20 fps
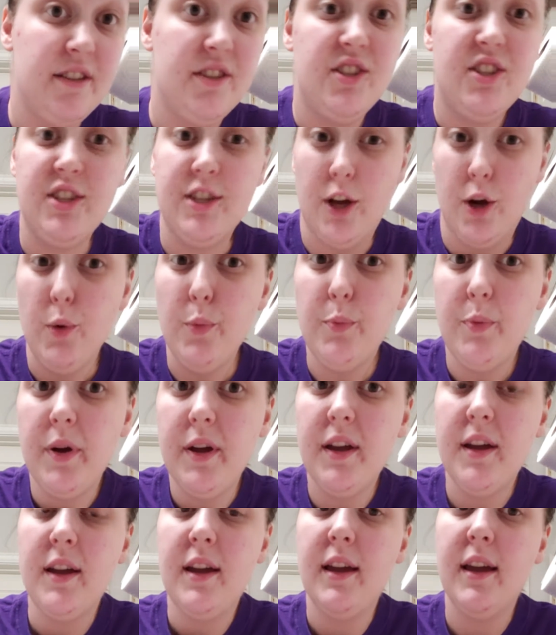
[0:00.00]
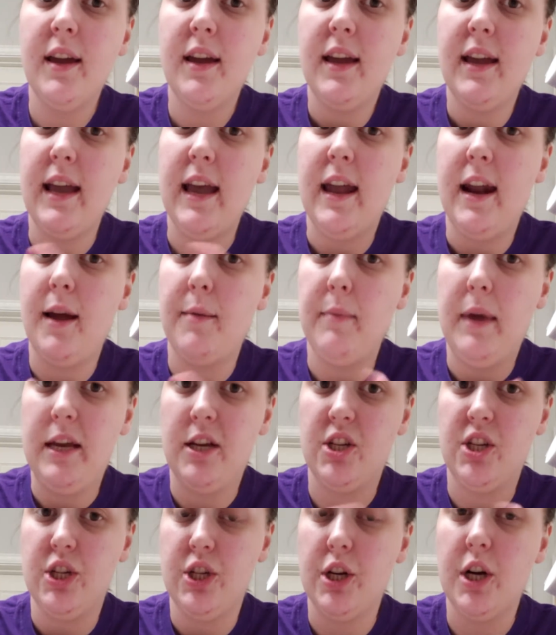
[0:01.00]
soap, and I
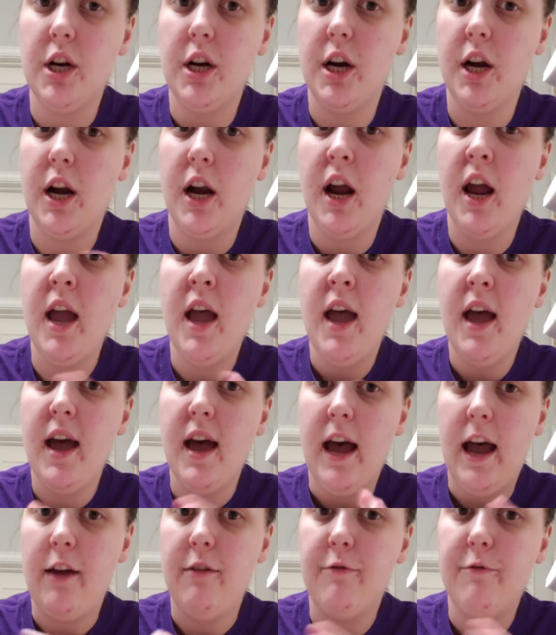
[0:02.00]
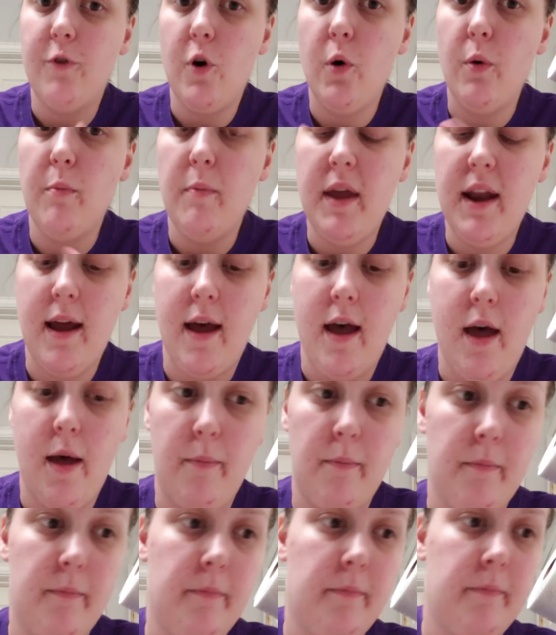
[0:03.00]
make sure I foam it up.